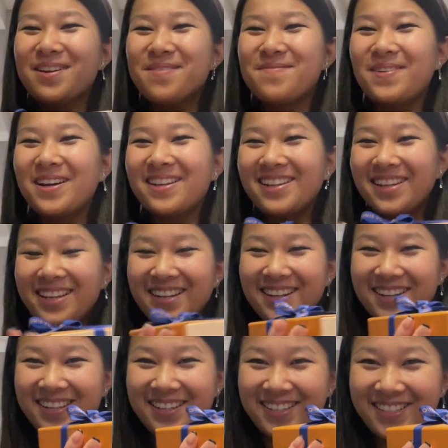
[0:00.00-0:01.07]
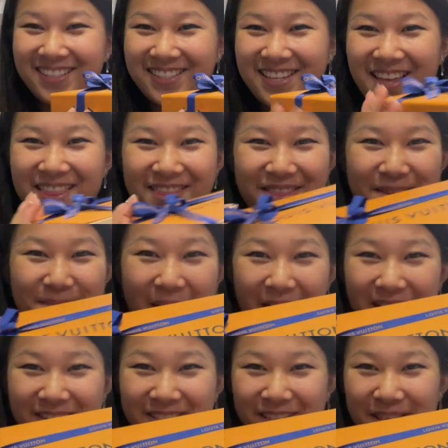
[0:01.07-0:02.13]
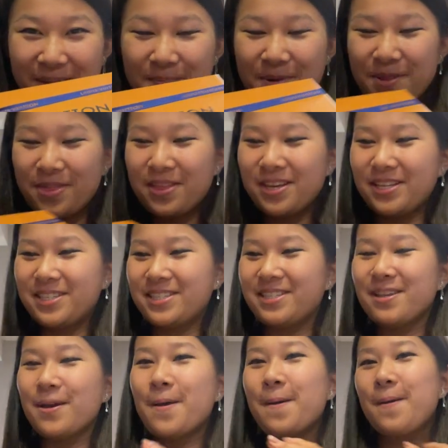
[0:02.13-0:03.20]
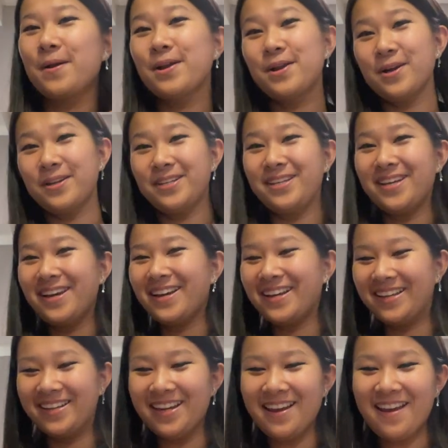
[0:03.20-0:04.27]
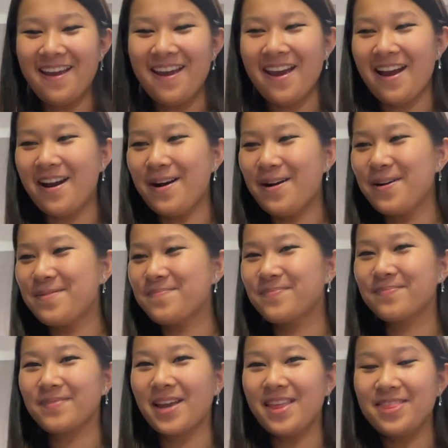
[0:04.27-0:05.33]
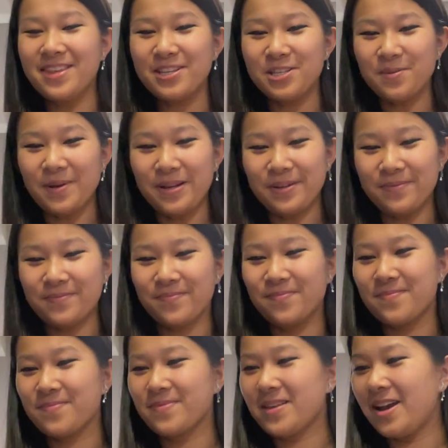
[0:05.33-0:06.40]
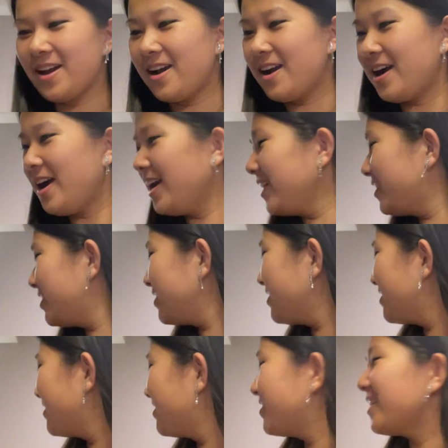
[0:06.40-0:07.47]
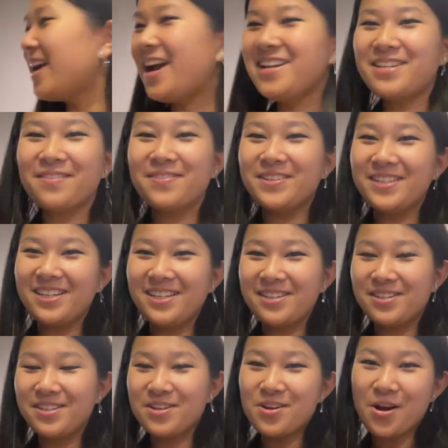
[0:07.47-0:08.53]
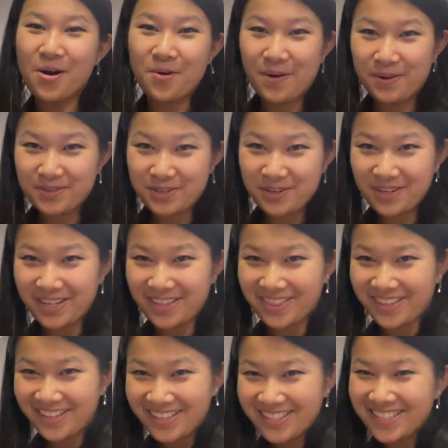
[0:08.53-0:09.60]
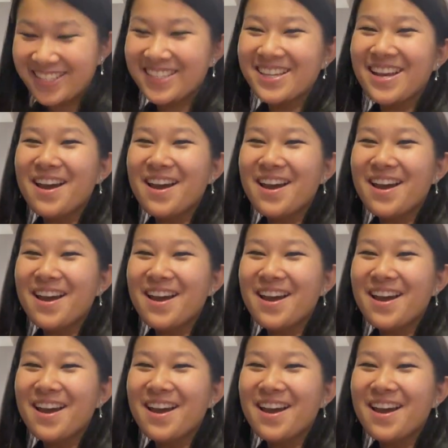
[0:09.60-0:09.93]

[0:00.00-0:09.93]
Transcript: But here is the box that they put this goodie in. And this one, I definitely didn't know I was gonna get this.